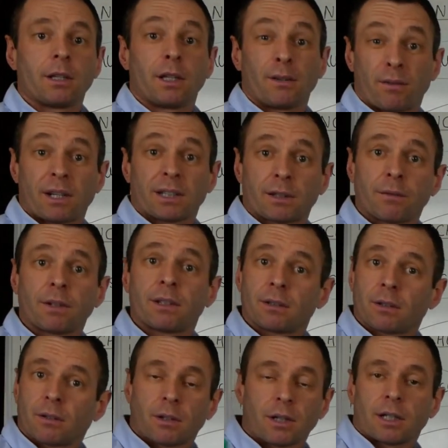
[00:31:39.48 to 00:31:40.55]
If you like the
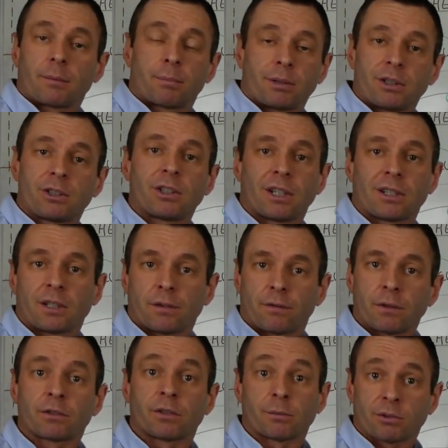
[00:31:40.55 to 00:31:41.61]
video, I'd appreciate if
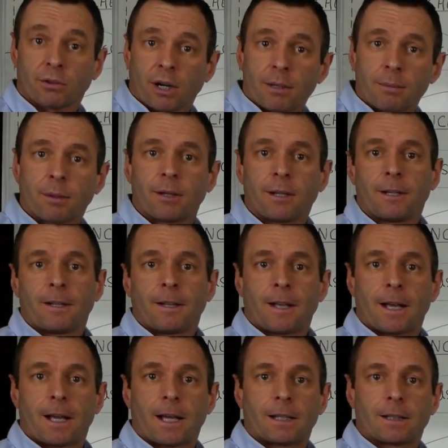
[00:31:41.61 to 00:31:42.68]
you subscribe
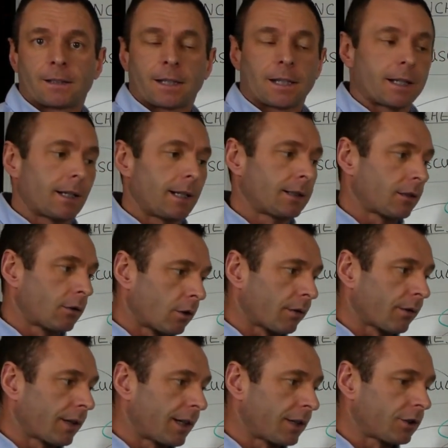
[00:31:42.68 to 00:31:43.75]
and hit the
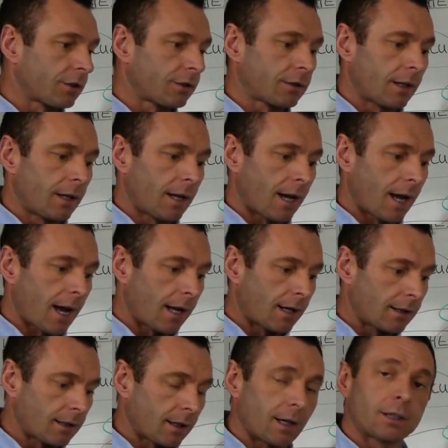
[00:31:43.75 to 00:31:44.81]
notifications,
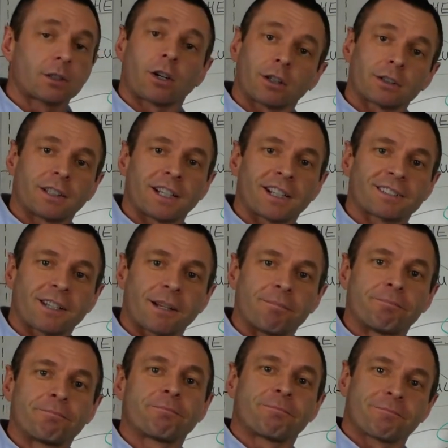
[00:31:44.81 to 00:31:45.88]
and I'll talk to you next time.
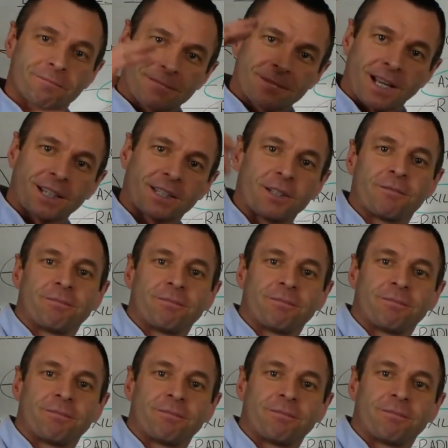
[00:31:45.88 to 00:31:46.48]
Thank you.